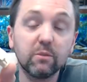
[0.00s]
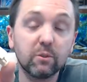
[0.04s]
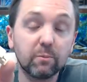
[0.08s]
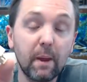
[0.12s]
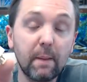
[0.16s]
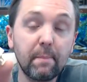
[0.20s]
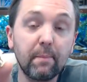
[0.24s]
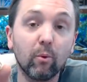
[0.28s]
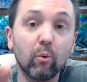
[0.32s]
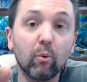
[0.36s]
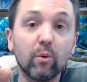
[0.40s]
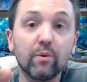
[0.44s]

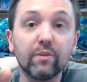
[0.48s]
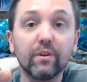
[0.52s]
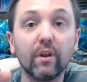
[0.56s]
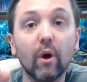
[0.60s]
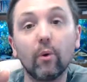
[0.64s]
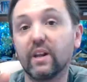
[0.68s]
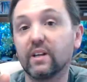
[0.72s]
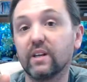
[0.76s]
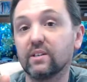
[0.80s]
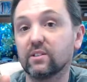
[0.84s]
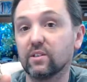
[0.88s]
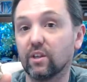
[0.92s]
people will know
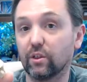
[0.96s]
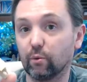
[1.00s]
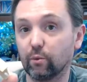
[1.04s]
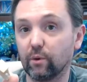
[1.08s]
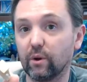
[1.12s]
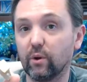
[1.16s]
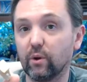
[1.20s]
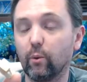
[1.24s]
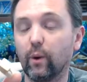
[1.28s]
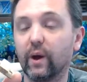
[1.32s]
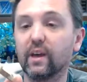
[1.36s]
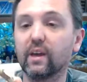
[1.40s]
it as a
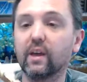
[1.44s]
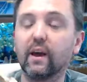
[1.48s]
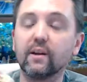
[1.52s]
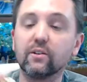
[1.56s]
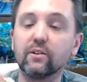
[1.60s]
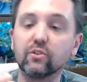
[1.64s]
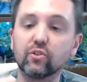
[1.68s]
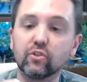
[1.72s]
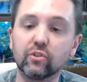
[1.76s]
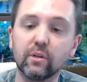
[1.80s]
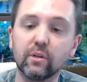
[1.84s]
three-way catch.